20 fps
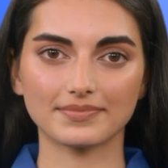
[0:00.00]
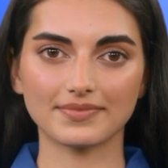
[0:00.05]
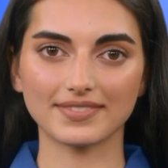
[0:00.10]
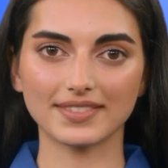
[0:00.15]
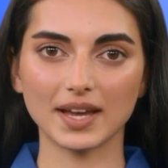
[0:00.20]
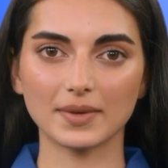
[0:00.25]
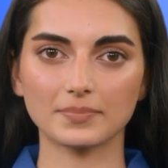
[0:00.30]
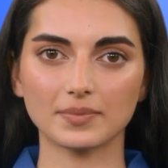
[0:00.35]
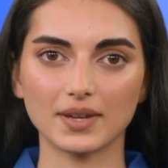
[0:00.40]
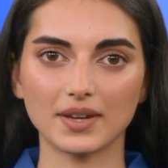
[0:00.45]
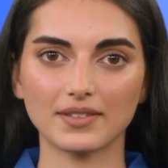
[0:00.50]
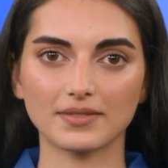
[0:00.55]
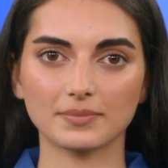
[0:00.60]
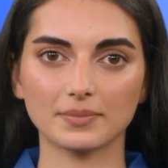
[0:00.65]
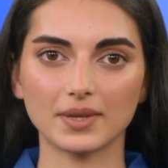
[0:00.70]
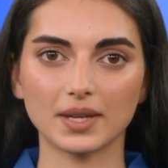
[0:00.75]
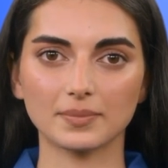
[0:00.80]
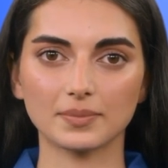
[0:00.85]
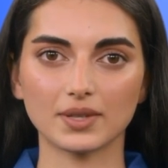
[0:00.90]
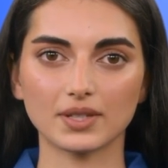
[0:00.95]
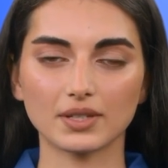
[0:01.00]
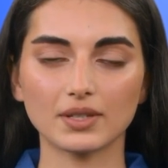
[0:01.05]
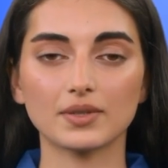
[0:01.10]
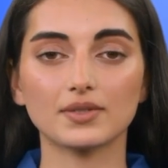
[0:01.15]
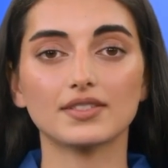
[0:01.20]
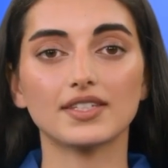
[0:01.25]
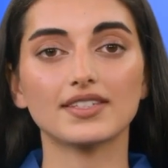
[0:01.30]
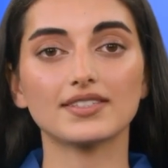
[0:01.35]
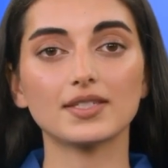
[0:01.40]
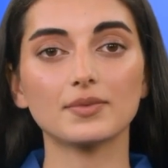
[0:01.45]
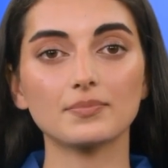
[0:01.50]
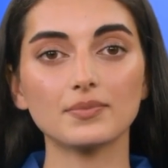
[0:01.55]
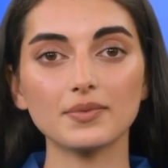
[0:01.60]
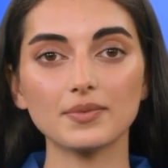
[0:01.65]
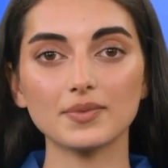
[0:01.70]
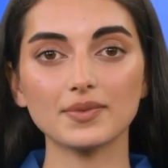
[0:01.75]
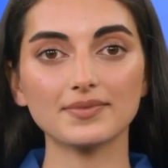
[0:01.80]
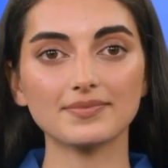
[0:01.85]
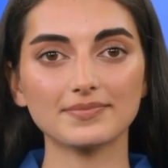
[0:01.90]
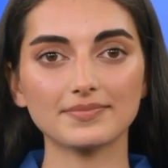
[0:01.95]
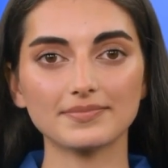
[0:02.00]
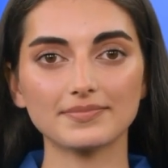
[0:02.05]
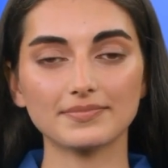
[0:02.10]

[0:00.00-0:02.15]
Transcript: number of people using the pool,